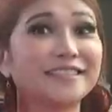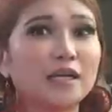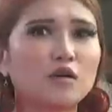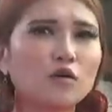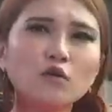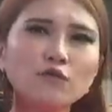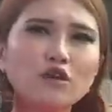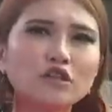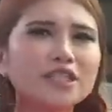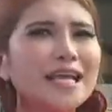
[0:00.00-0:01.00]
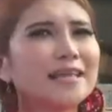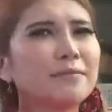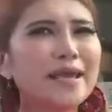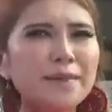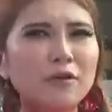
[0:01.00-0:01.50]
The Glowforge and the
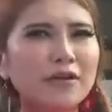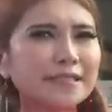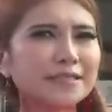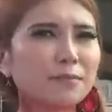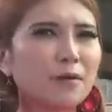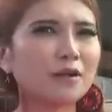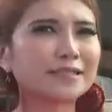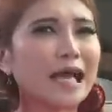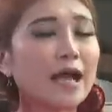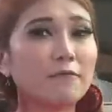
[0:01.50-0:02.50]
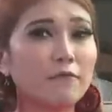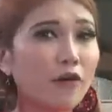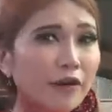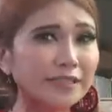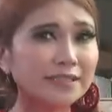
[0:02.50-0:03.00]
Maybot laser box are
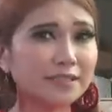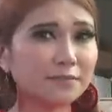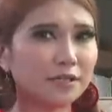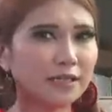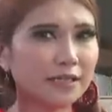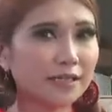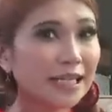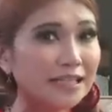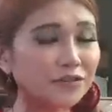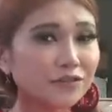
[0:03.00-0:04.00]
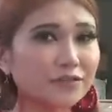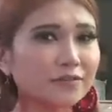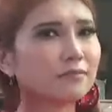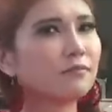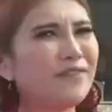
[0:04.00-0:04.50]
very similar
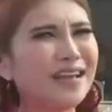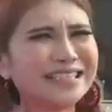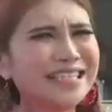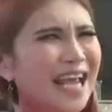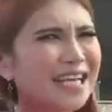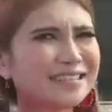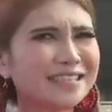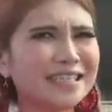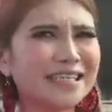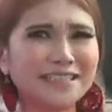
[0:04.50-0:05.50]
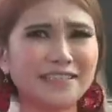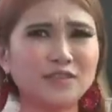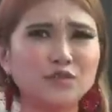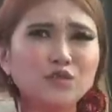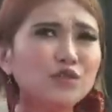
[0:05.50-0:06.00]
lasers. Fantastic,
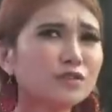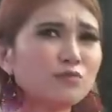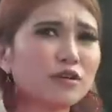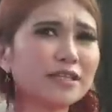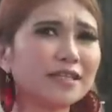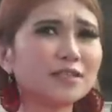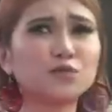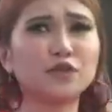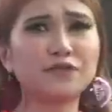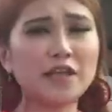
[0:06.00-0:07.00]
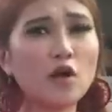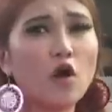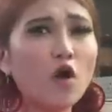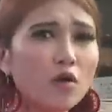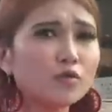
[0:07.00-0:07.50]
easy-to-use products with their
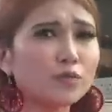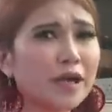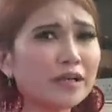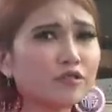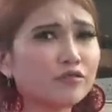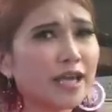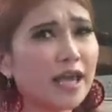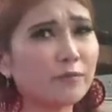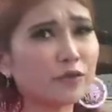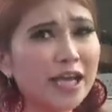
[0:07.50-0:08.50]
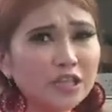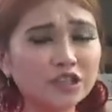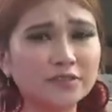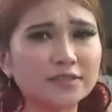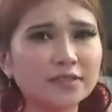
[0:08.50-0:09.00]
own proprietary
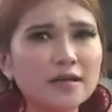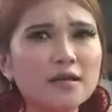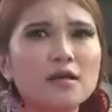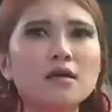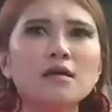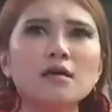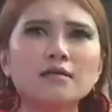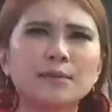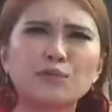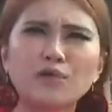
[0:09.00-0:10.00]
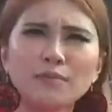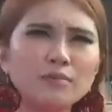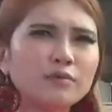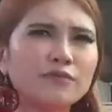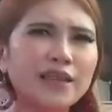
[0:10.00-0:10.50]
applications. The
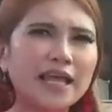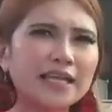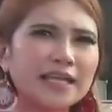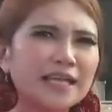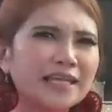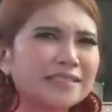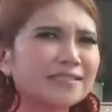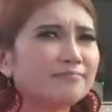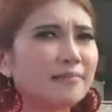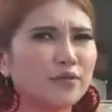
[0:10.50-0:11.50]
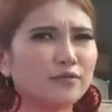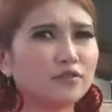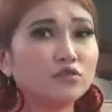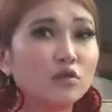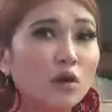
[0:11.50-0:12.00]
problem with that is there
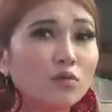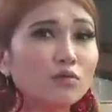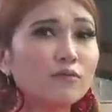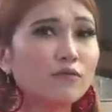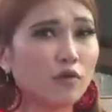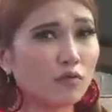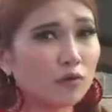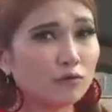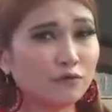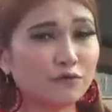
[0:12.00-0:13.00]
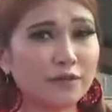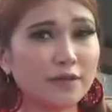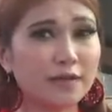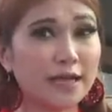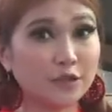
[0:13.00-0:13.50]
is no room for growth.
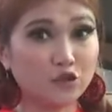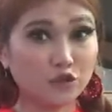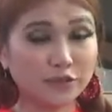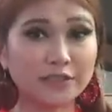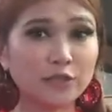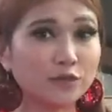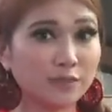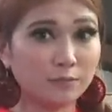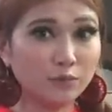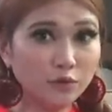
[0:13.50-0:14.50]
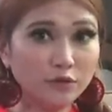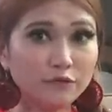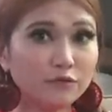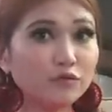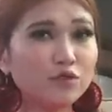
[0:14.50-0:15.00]
As your skills
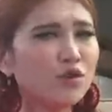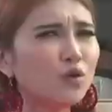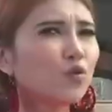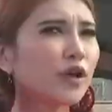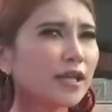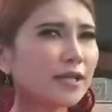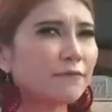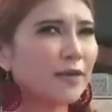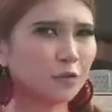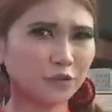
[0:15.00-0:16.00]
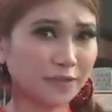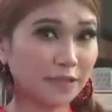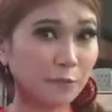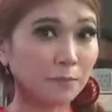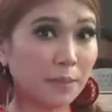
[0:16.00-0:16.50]
improve, you quickly find
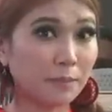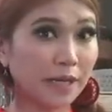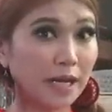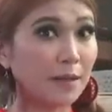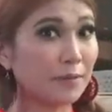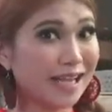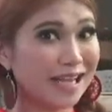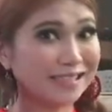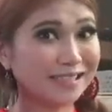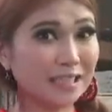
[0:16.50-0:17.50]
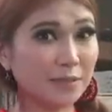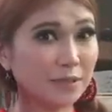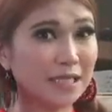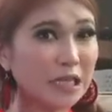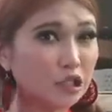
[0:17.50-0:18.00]
yourself bumping up against the
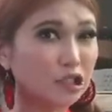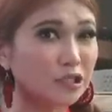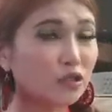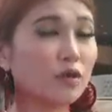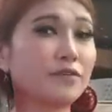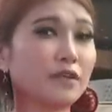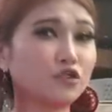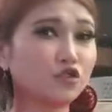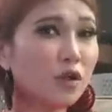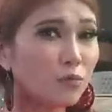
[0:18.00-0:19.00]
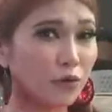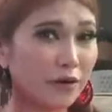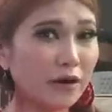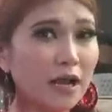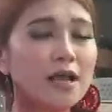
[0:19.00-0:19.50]
limitations of their software.